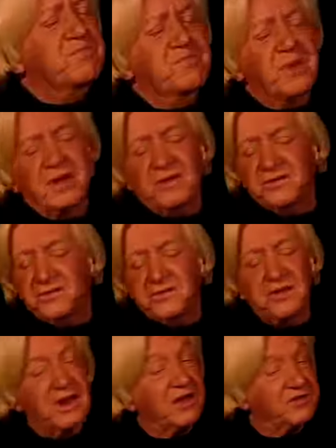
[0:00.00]
the biggest
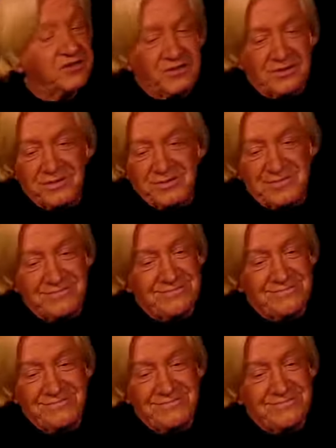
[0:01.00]
lesson
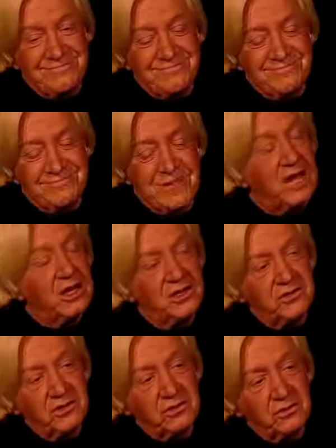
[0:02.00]
that
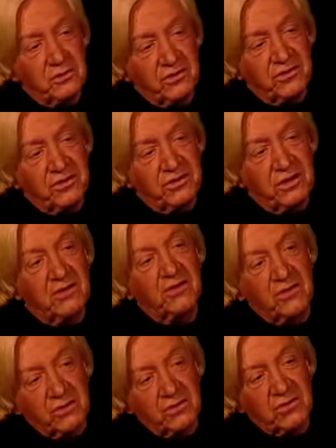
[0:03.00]
Linda Christian has
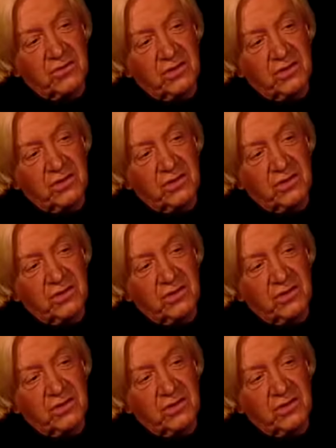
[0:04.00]
learned?